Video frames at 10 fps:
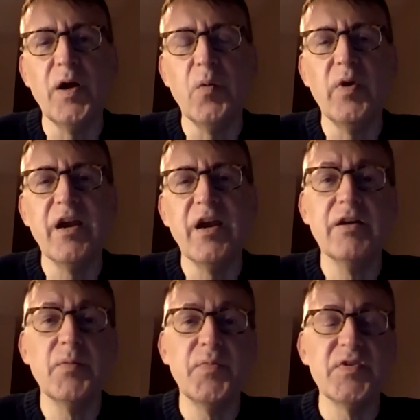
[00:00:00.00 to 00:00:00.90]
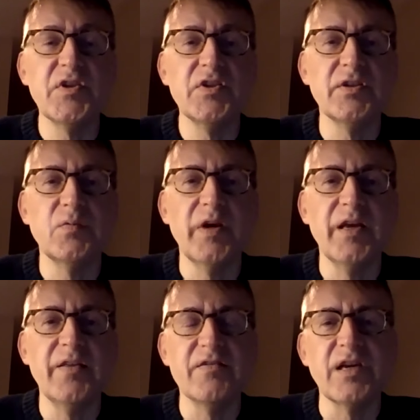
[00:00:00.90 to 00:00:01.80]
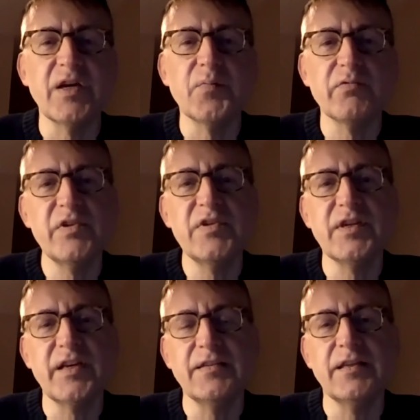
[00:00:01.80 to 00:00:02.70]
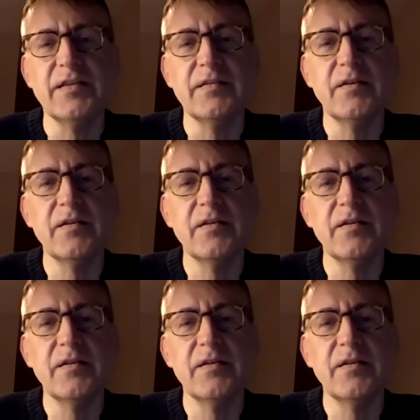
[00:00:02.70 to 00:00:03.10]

but we are in a position where there is unprecedented